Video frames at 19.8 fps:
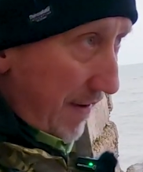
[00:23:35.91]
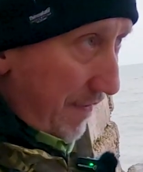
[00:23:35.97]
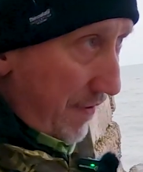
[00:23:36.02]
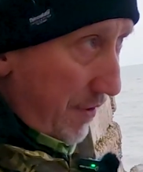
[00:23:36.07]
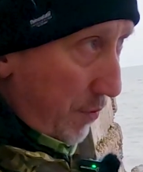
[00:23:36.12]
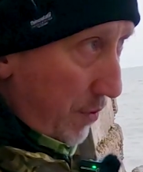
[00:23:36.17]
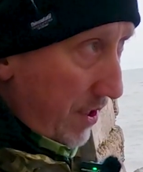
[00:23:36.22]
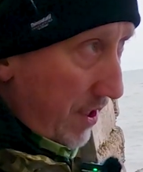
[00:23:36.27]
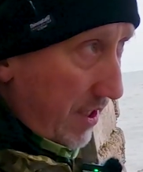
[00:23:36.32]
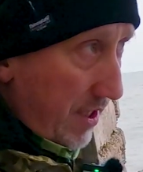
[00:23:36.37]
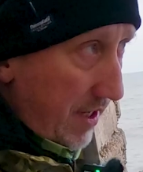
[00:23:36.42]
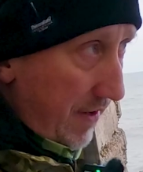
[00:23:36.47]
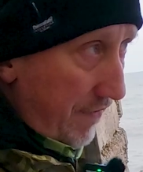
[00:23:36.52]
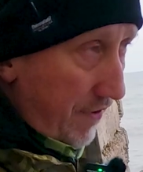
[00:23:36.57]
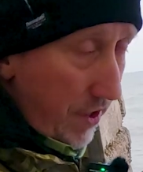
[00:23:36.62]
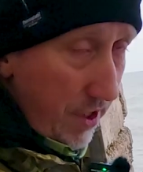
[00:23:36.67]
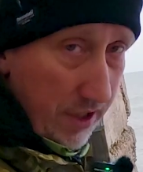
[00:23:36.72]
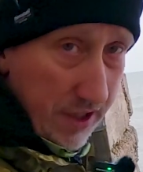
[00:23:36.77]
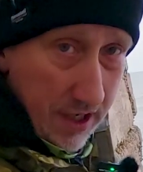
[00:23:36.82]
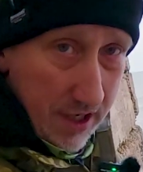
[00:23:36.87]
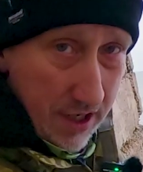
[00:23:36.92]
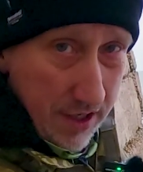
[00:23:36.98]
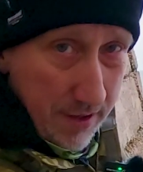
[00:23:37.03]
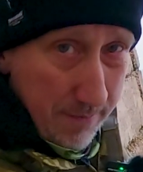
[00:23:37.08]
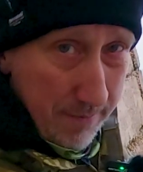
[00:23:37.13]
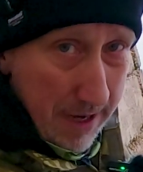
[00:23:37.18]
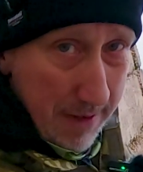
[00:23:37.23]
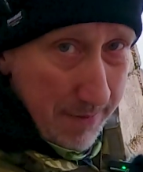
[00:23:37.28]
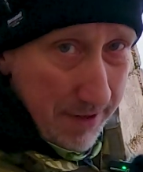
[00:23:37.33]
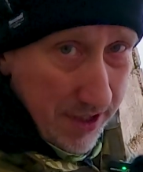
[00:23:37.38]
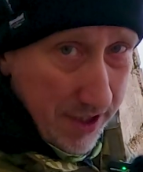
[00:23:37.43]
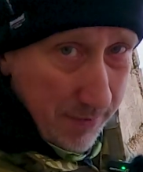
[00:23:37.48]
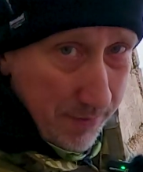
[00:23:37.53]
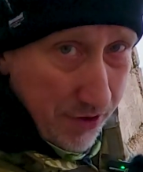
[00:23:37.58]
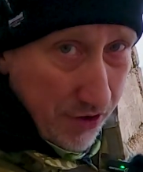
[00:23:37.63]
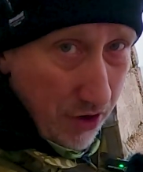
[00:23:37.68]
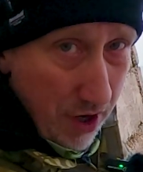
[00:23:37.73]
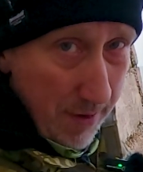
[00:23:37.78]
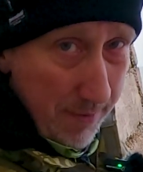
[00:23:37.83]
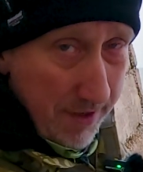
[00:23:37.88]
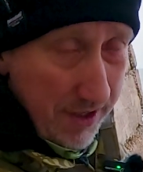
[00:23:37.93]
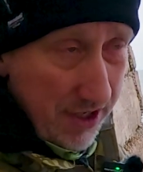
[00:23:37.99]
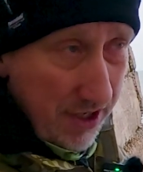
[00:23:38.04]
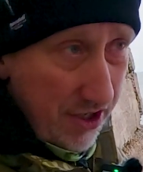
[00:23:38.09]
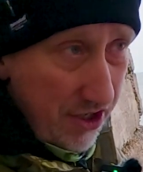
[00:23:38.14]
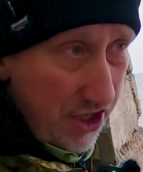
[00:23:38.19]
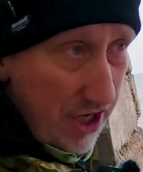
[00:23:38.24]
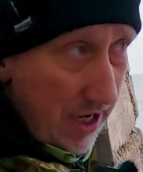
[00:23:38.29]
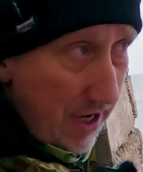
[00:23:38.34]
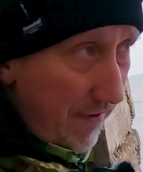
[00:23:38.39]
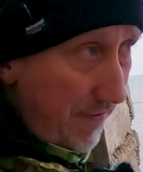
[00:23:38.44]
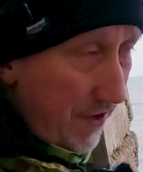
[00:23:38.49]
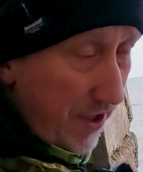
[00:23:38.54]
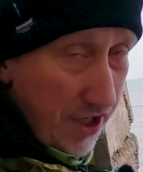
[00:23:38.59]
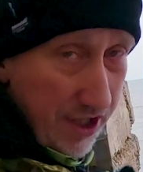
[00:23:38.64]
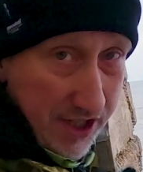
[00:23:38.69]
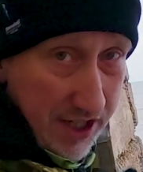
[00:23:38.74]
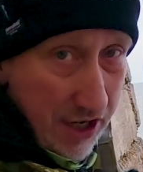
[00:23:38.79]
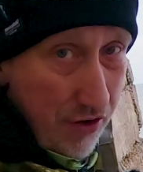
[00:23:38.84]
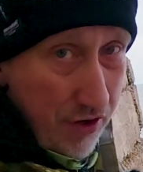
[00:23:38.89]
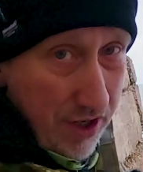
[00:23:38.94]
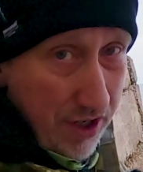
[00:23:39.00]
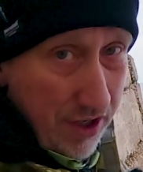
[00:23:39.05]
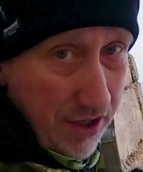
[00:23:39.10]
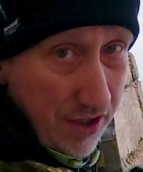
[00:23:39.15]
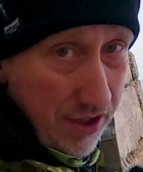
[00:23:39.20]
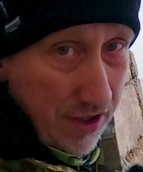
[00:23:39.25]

if you're looking at maybe subscribing to the channel, if you're considering